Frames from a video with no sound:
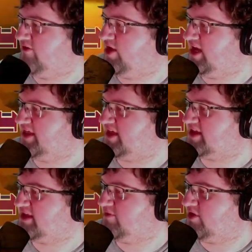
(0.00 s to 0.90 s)
get that
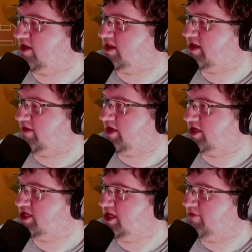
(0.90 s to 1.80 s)
symbol on something
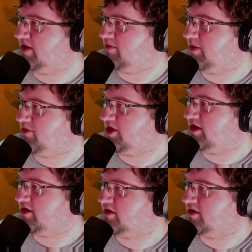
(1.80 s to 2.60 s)
cheap, that'll be pretty good.